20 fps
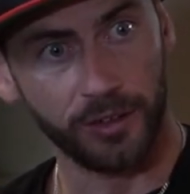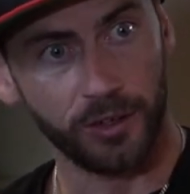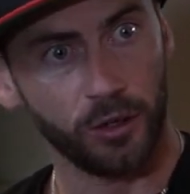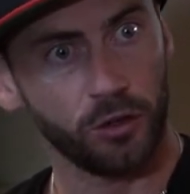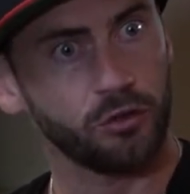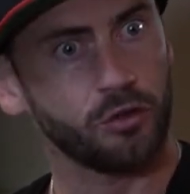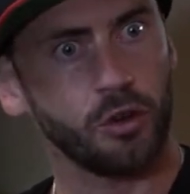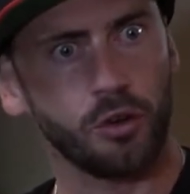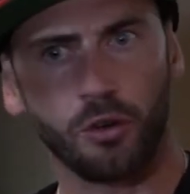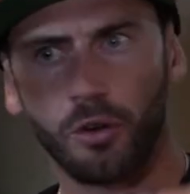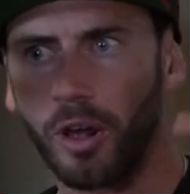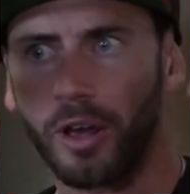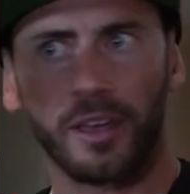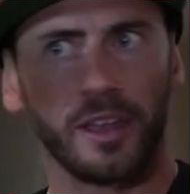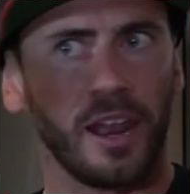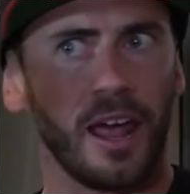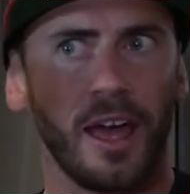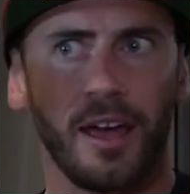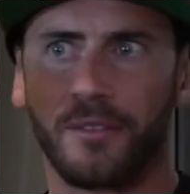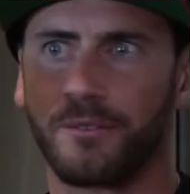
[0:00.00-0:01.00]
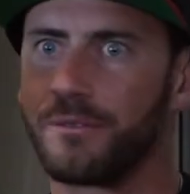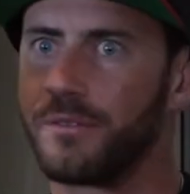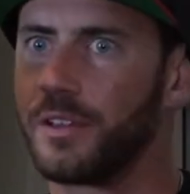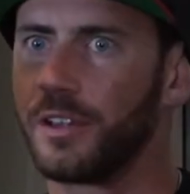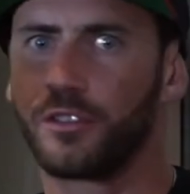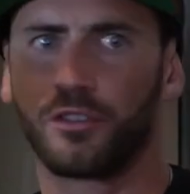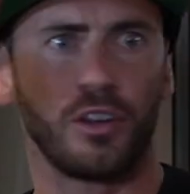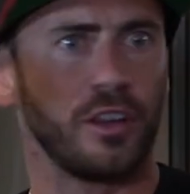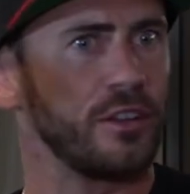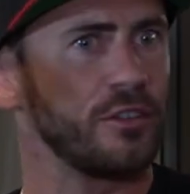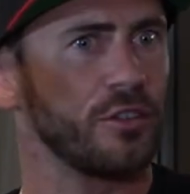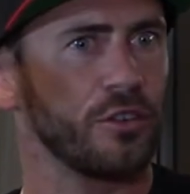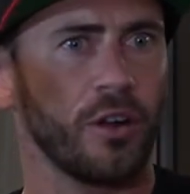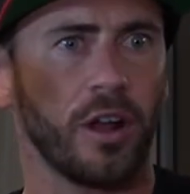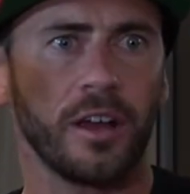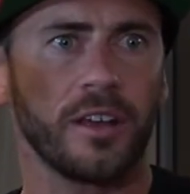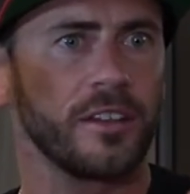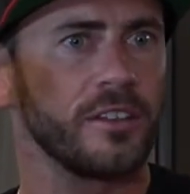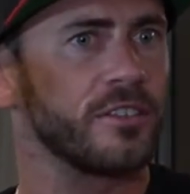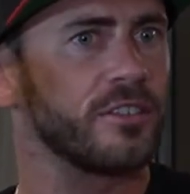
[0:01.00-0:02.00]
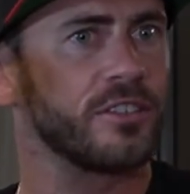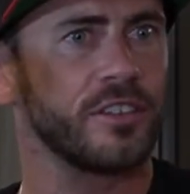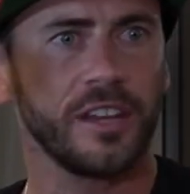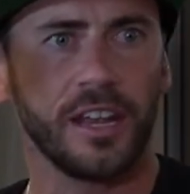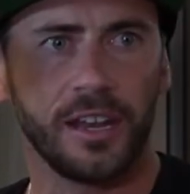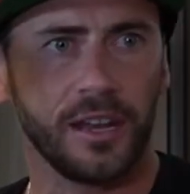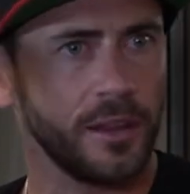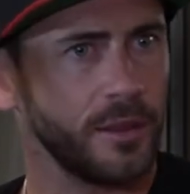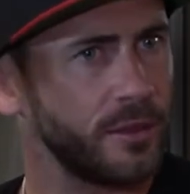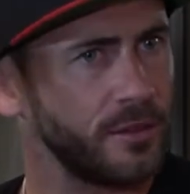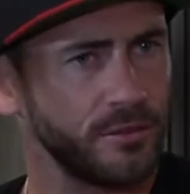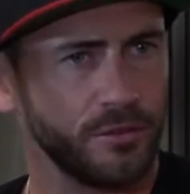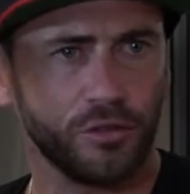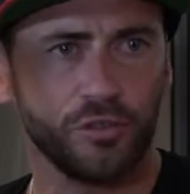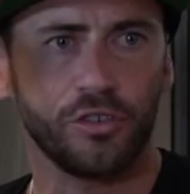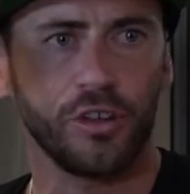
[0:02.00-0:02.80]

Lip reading: So you're not going to have visions. You're not going to see any shit.